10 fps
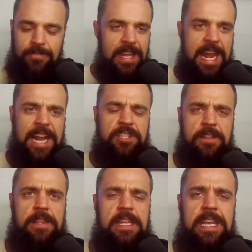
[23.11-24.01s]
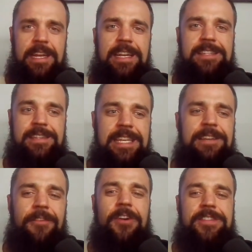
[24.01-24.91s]
And actually, it is the
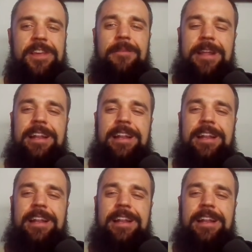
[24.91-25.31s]
first subnet